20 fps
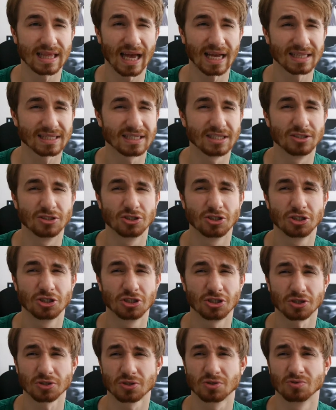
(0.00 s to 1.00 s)
that is
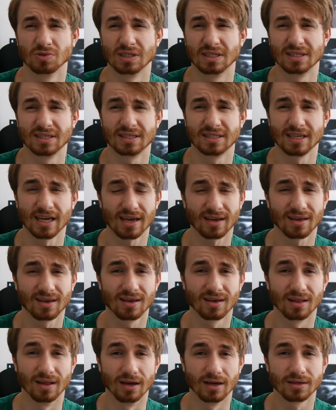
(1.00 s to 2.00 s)
just
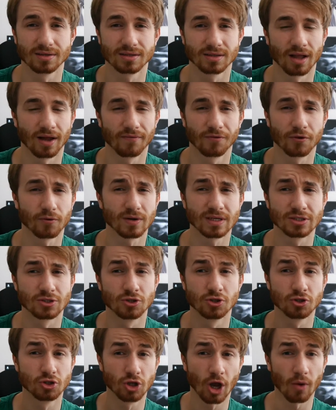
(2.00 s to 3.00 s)
ridiculous. Like there is
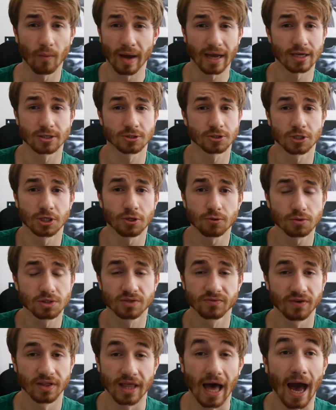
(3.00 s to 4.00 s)
no
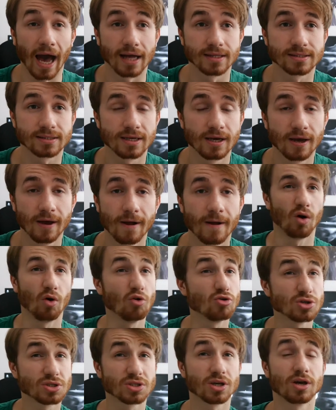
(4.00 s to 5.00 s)
excuse for that.
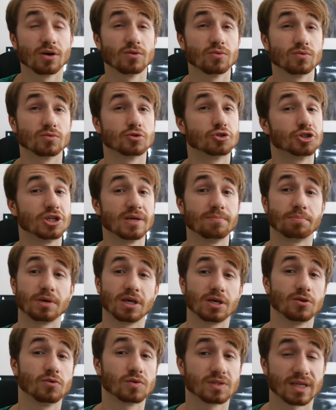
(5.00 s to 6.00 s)
Also,
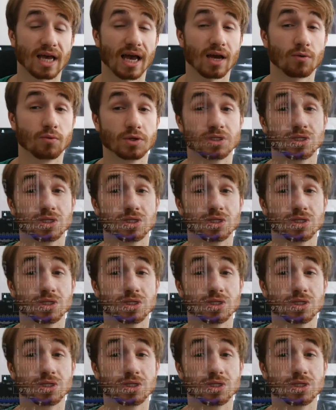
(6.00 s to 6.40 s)
GPU sag